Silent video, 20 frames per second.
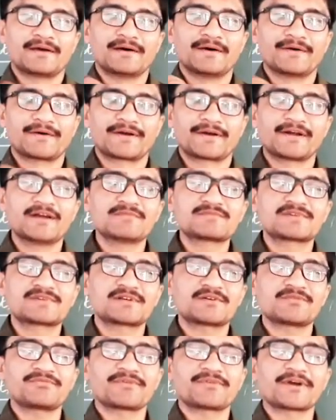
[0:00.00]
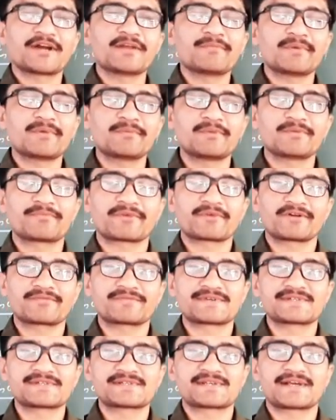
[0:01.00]
redemption of redeemable
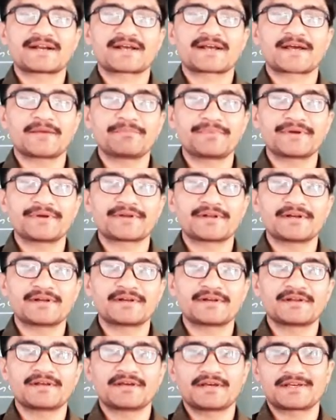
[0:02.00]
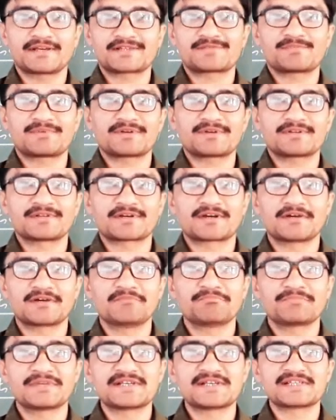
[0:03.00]
preference share capital as per the
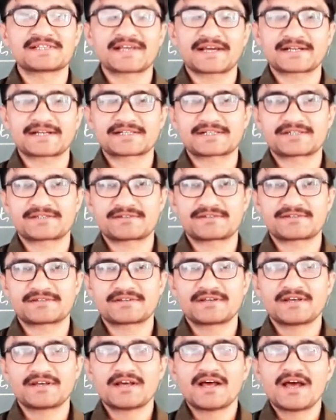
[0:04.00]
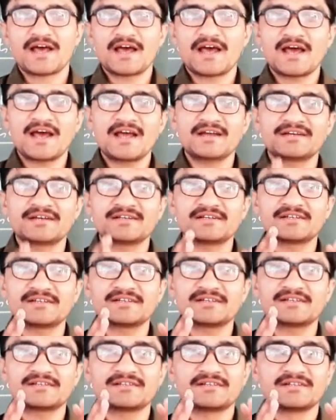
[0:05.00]
Companies Act, and
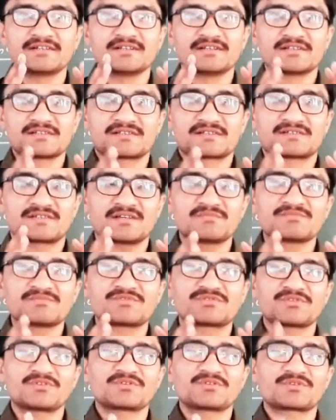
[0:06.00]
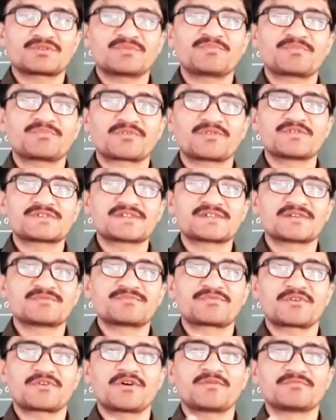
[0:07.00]
some sort of provision
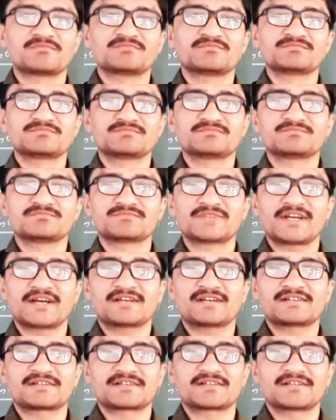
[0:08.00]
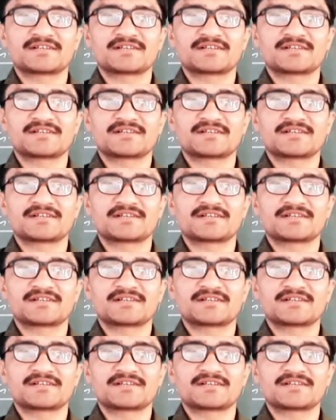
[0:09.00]
from that